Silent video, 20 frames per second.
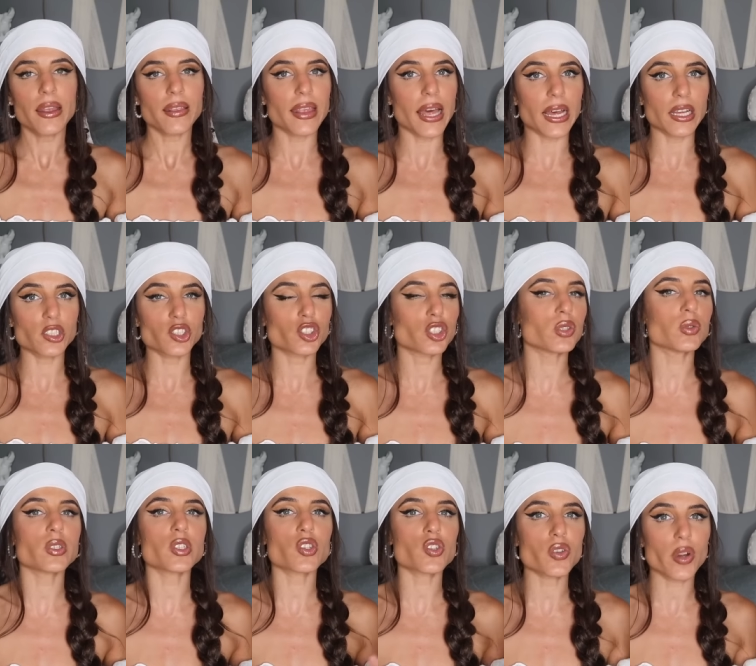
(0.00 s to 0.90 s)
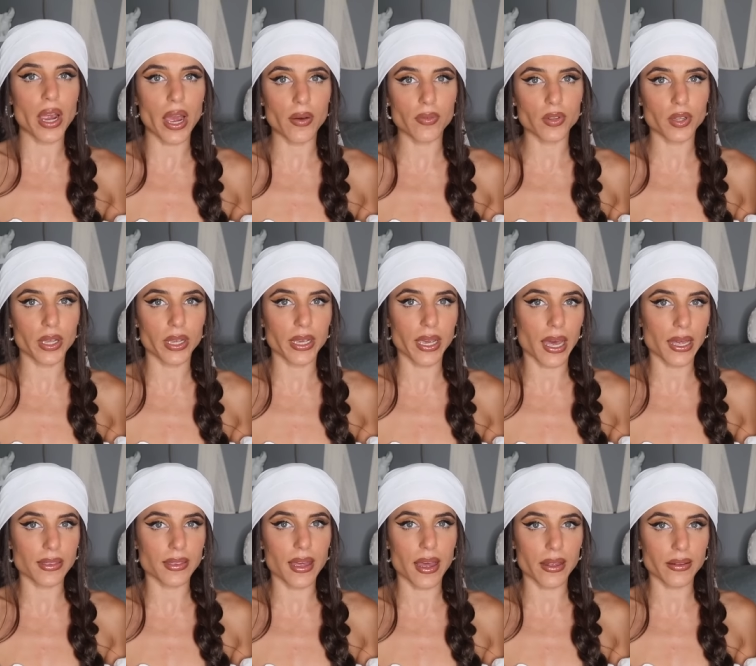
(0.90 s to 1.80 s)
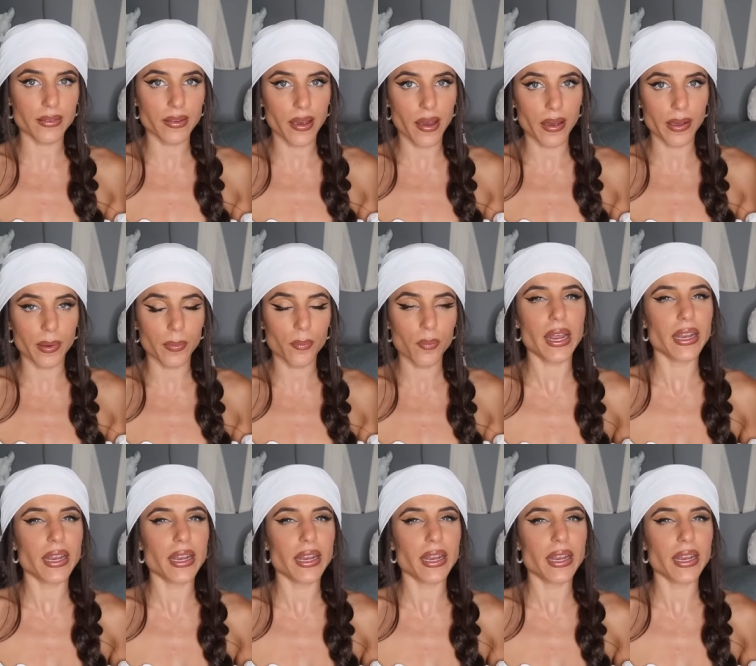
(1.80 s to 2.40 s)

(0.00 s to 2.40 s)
that she was traveling at that time.